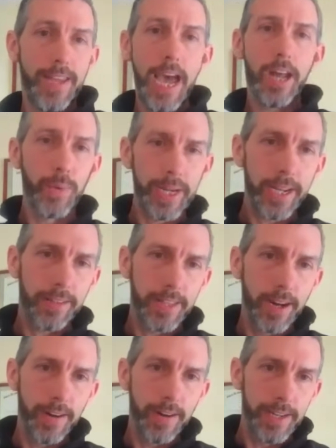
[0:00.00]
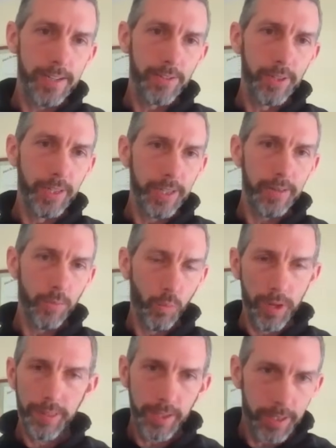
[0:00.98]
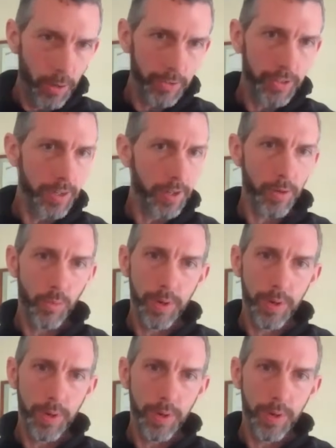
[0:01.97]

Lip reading: how do we get there is really with the culture,